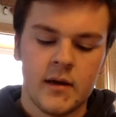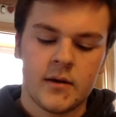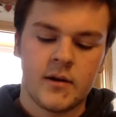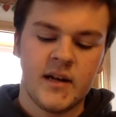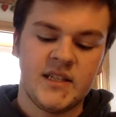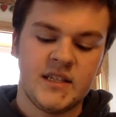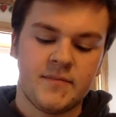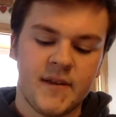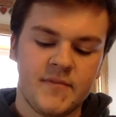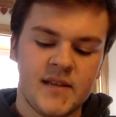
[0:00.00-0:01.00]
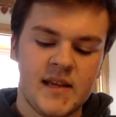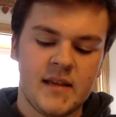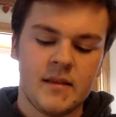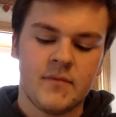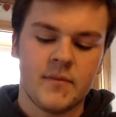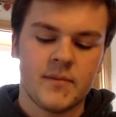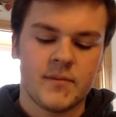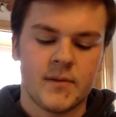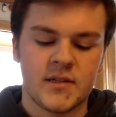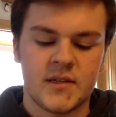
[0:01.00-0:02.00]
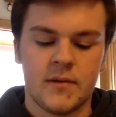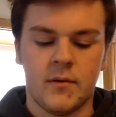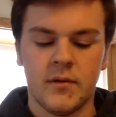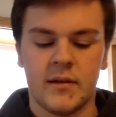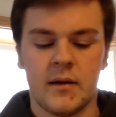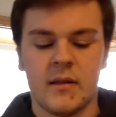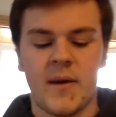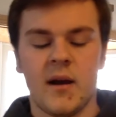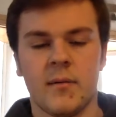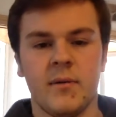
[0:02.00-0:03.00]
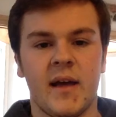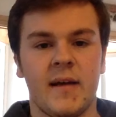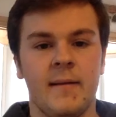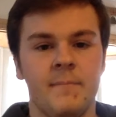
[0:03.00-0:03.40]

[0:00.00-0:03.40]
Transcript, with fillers: Krejci's 15th from DeBrusk and Holden on the power play.